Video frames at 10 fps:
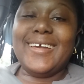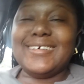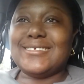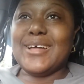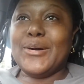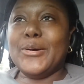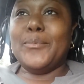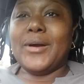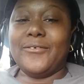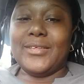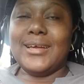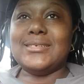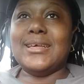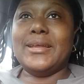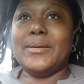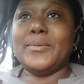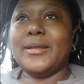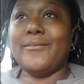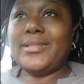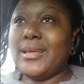It's the whole birthday setup and
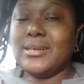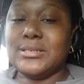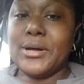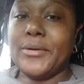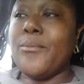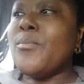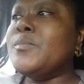everything. So,